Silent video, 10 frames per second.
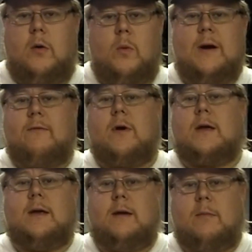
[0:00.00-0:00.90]
whatever I
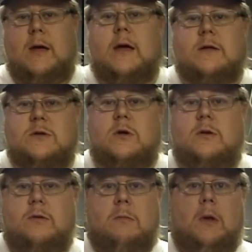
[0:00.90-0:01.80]
can get my hands
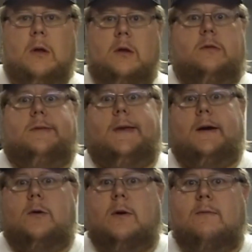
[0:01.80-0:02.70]
on that I
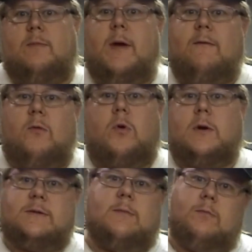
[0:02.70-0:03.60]
don't have to pay for
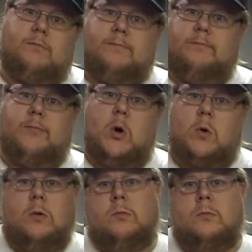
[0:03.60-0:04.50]
because I'm broke.